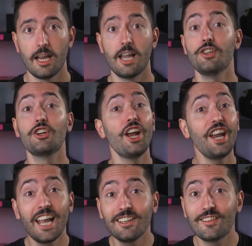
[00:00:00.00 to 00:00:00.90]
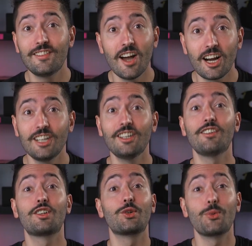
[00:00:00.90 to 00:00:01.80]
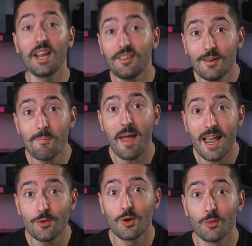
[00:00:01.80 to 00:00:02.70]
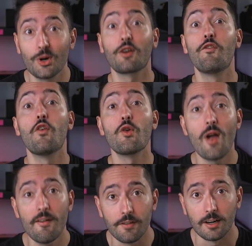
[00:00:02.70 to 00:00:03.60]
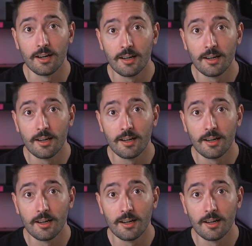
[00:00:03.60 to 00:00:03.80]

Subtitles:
And you're gonna get stuck in this crazy manual work forever.